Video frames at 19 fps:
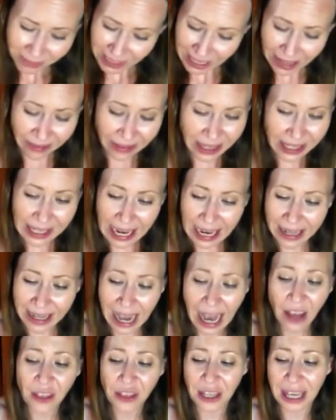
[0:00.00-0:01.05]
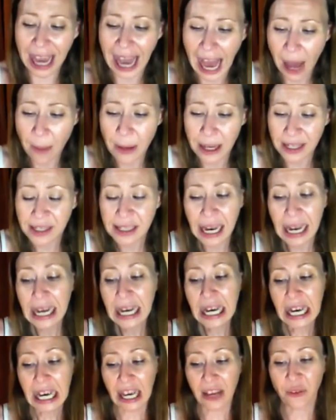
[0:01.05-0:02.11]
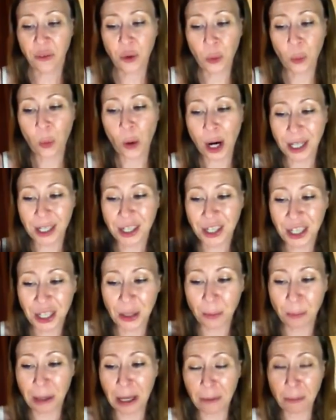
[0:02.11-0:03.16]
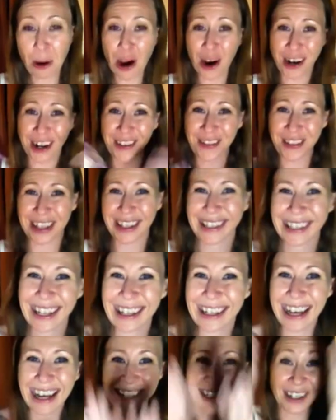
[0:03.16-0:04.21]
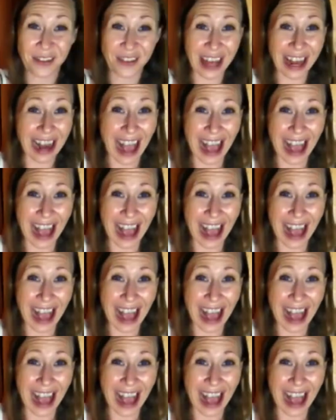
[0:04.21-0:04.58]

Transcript: and this unhealthy habits, if you want to be a part of this collective that